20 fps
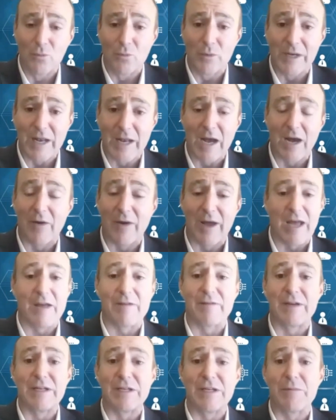We now
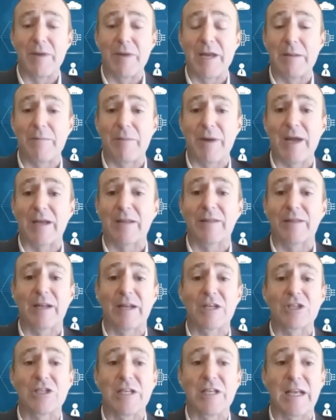have a domain pack
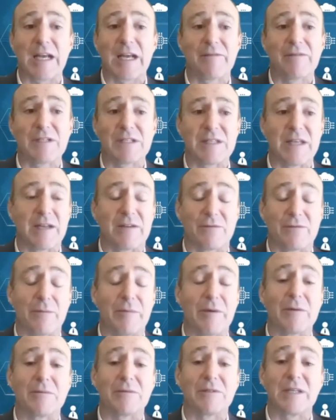that actually covers that
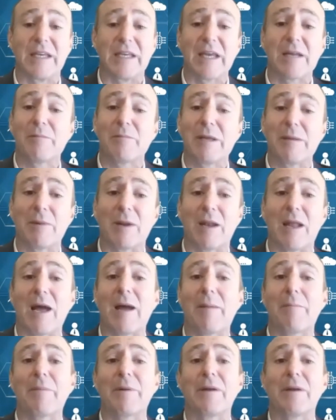to be able to get
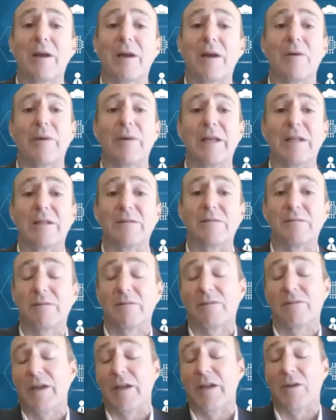people up and going
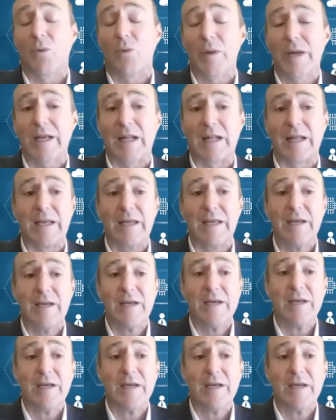and quickly